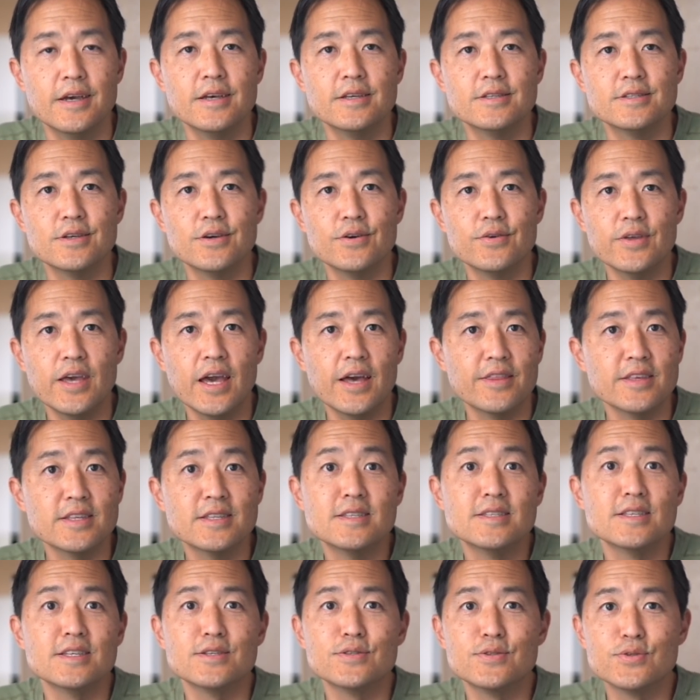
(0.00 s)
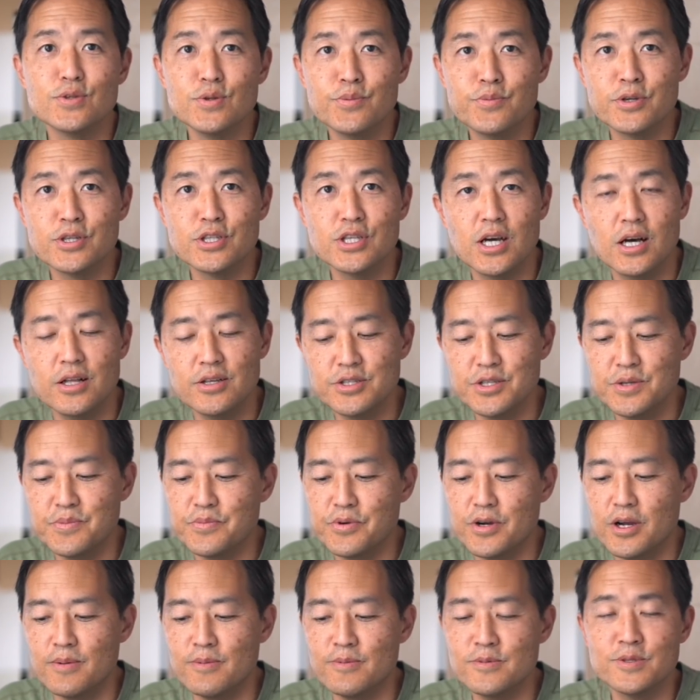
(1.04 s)
So yeah, this is a super challenging
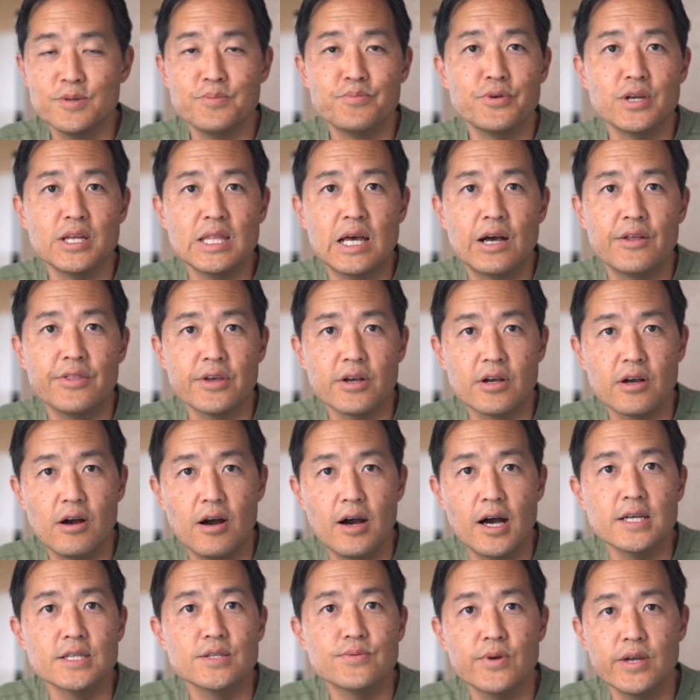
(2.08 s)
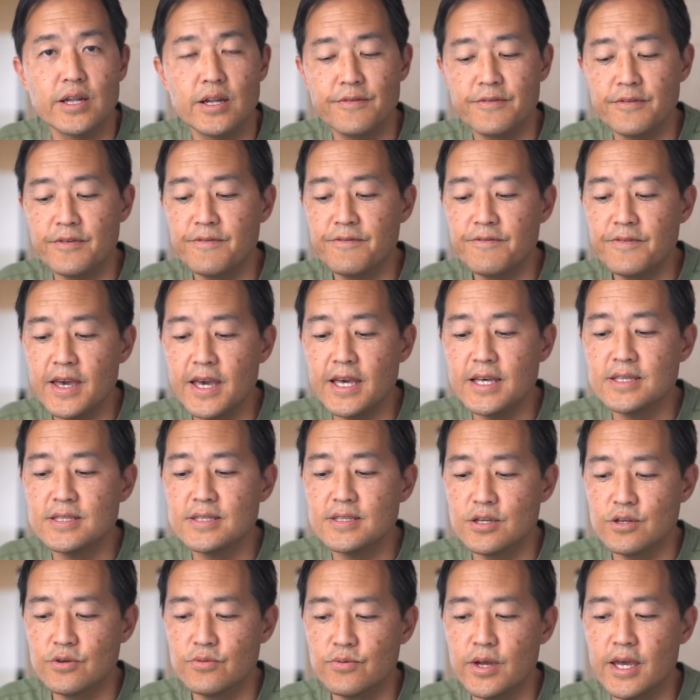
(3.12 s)
problem to bring down the cost, right, of a
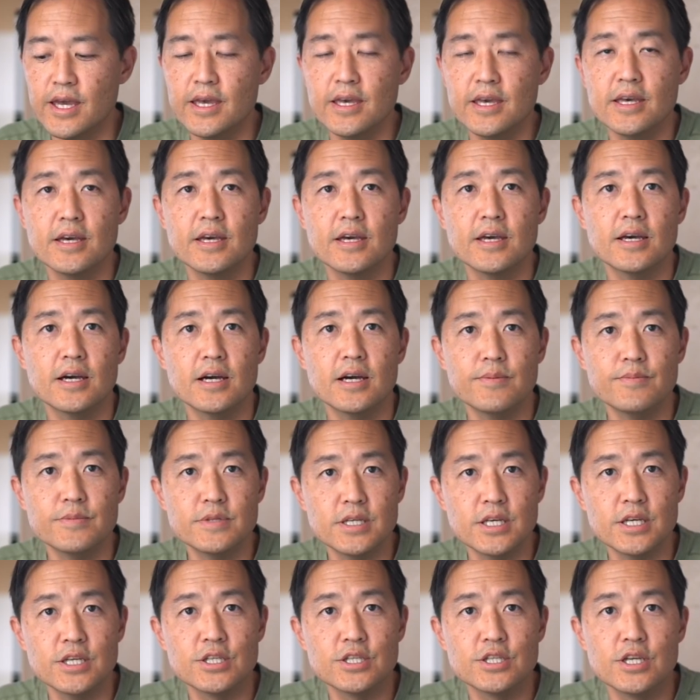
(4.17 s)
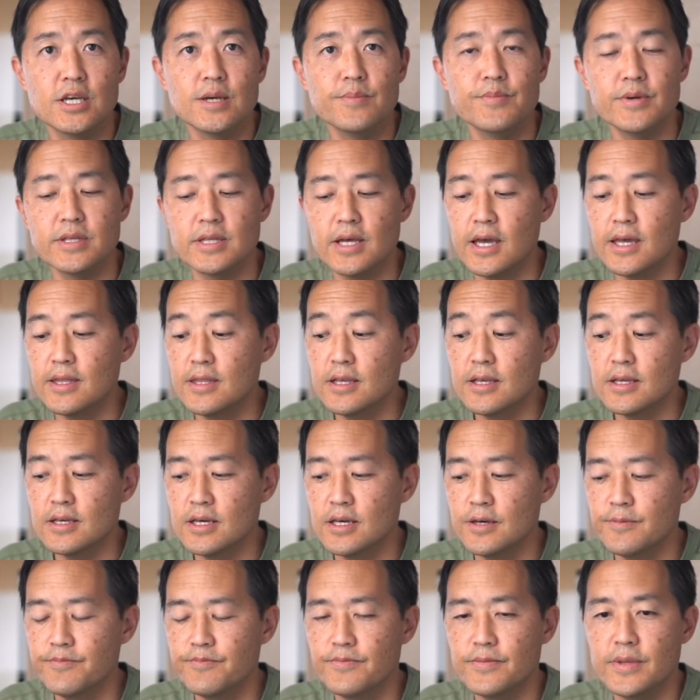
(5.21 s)
phased array dish, but I think,
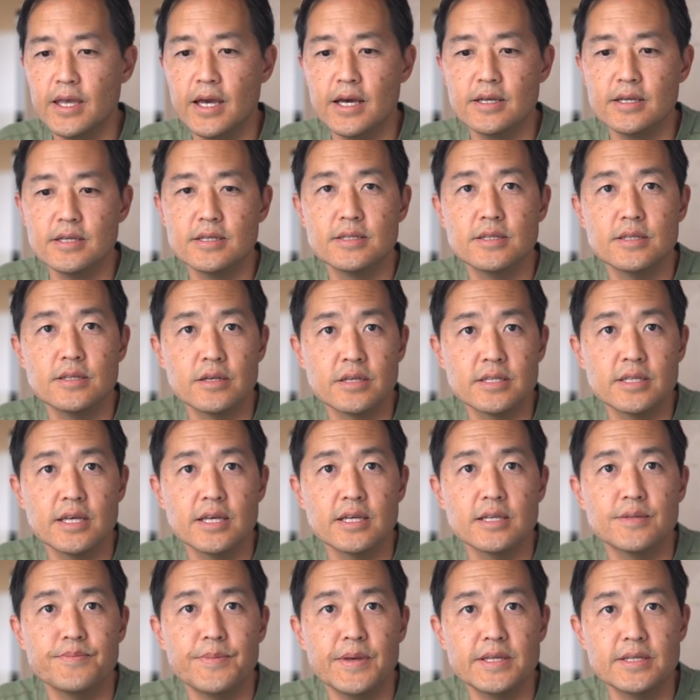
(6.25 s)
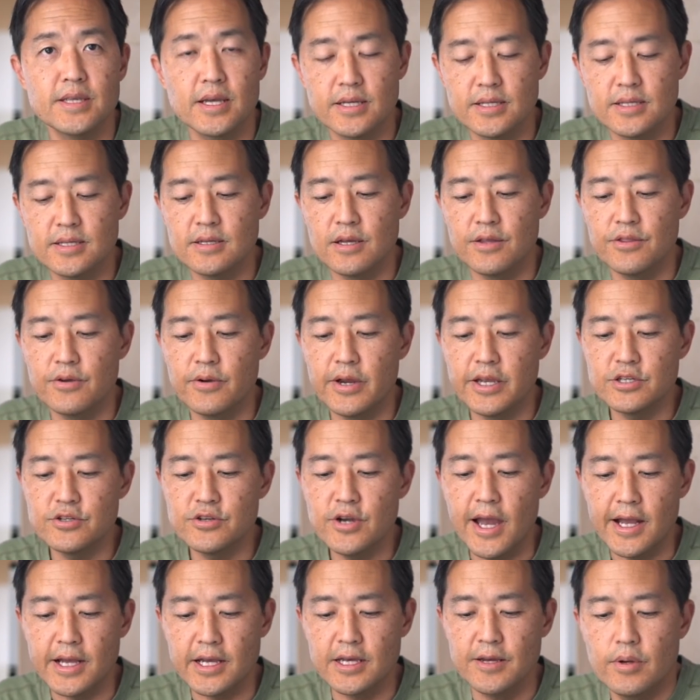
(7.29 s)
yeah, it looks like SpaceX is on the right
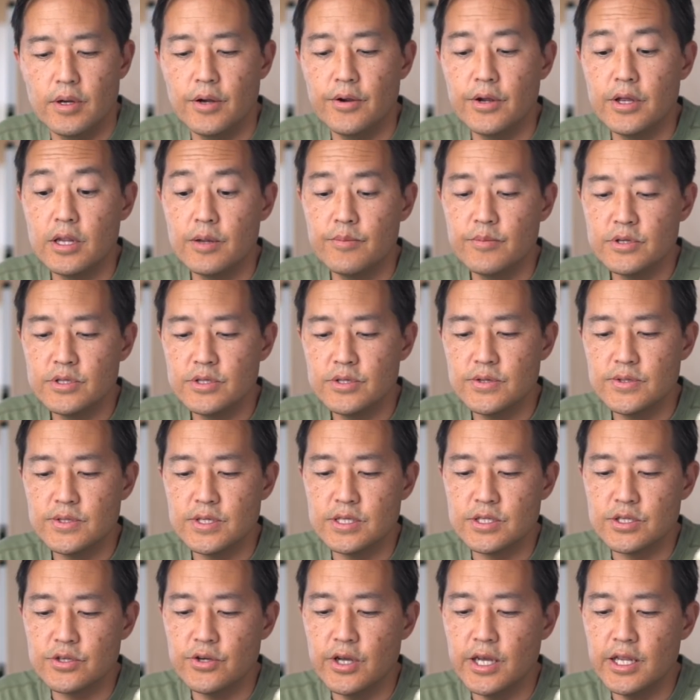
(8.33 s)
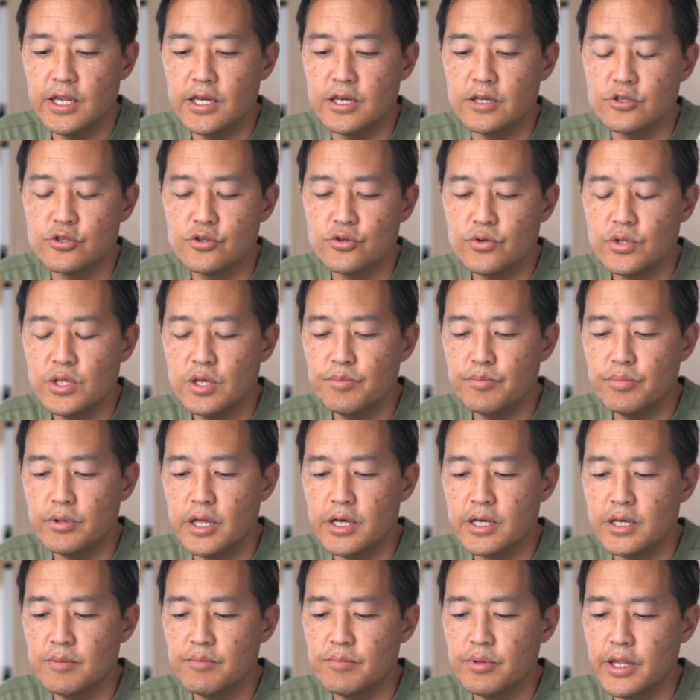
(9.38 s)
track. All right, number two says creating a truly
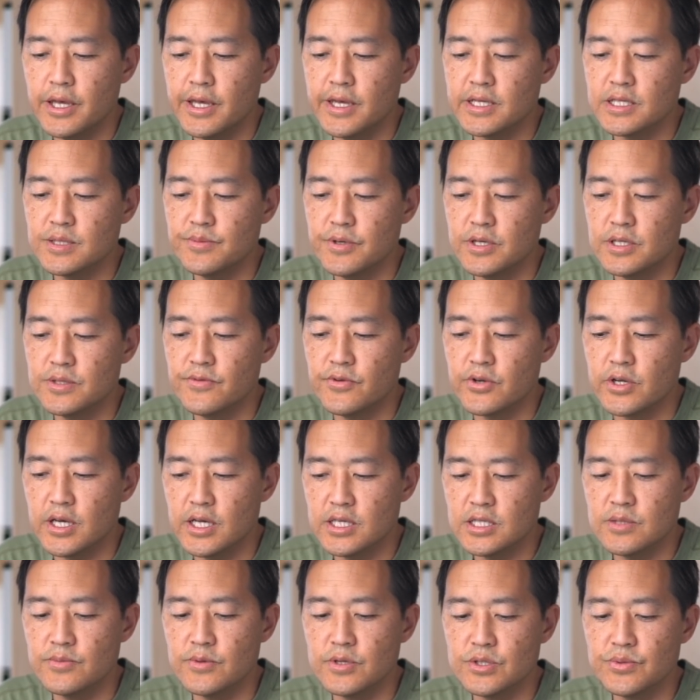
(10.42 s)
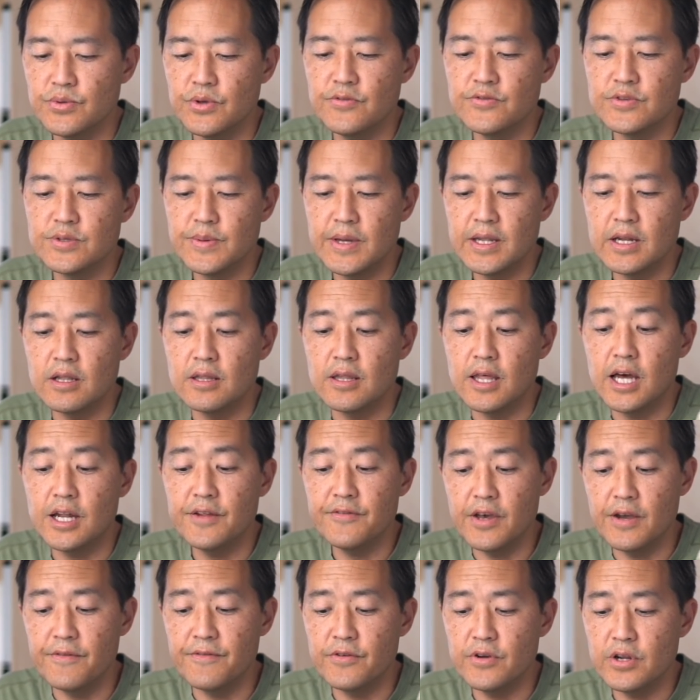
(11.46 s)
plug-and-play experience for customers. We've spent a lot
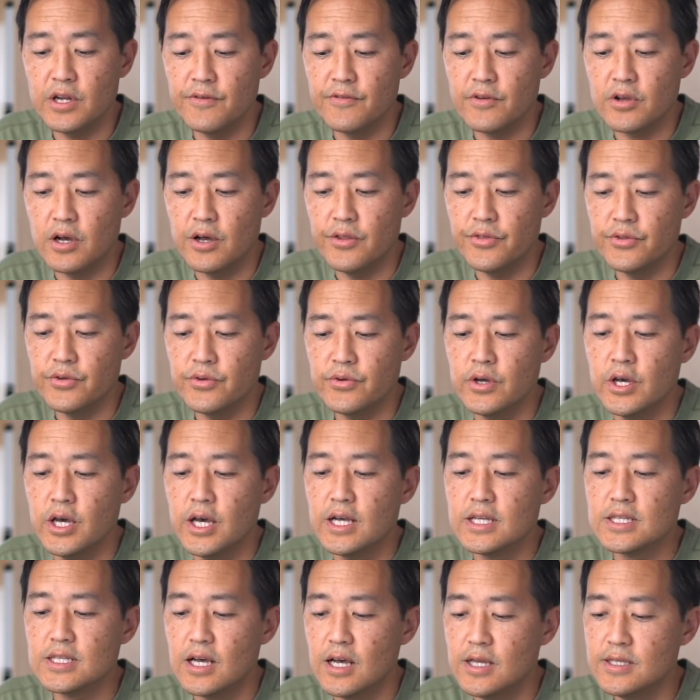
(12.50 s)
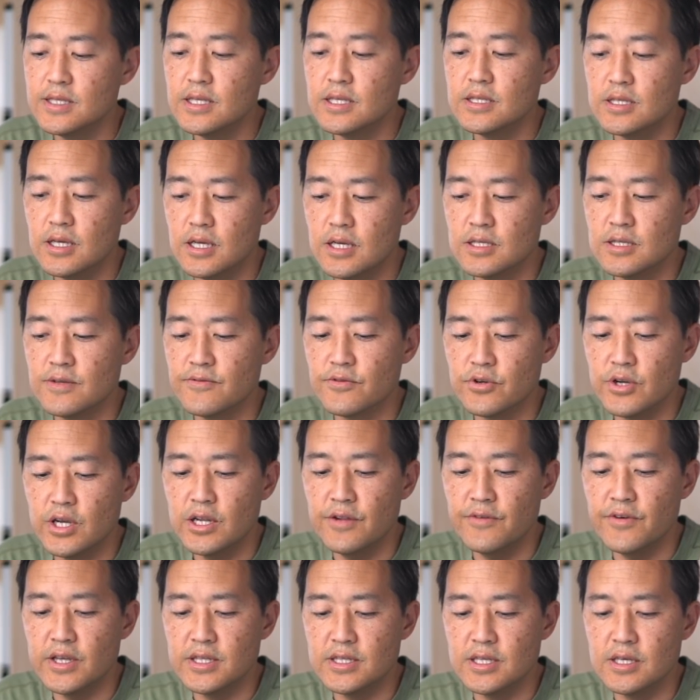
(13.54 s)
of effort and have gone through tons and tons of
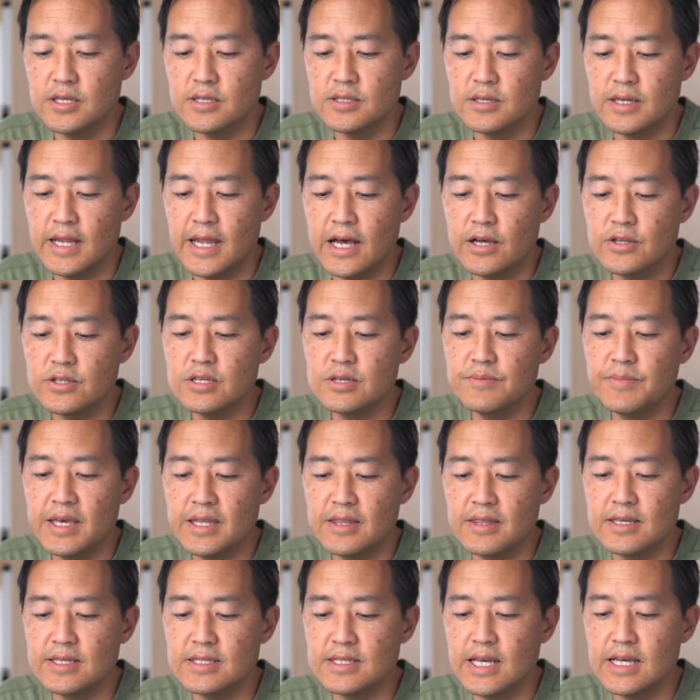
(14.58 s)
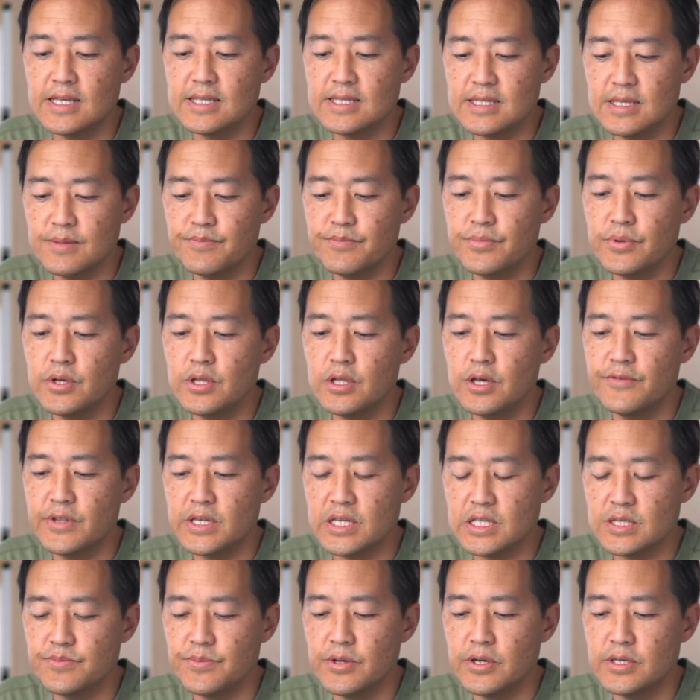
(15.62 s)
creative ideas on how to make this as simple of an
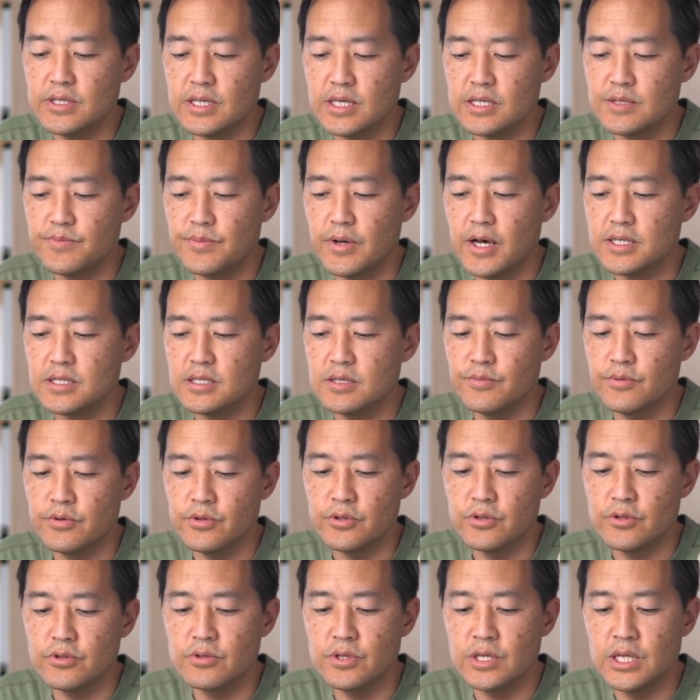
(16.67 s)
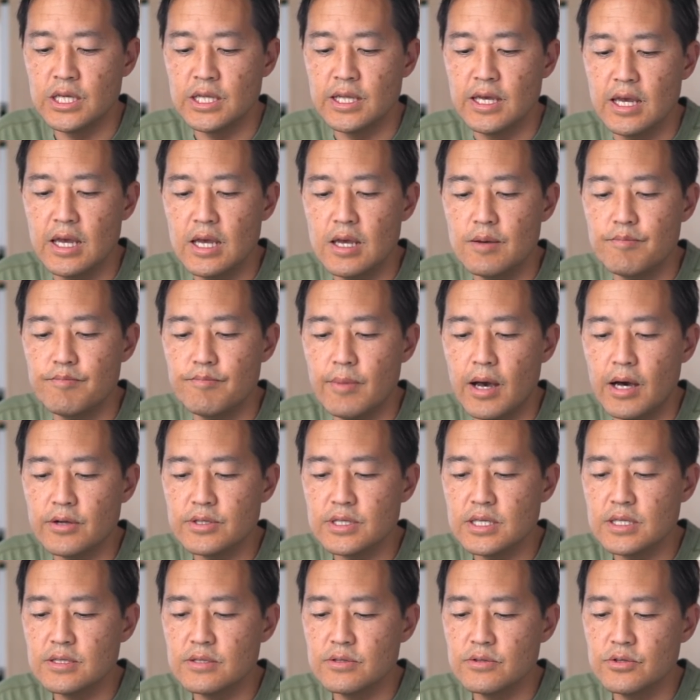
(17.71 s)
experience as possible, including
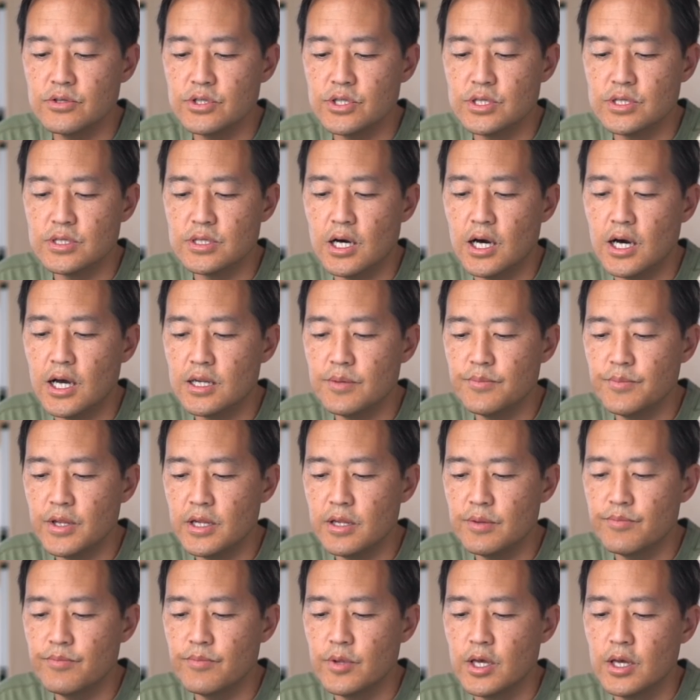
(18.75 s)
mounting solutions, automated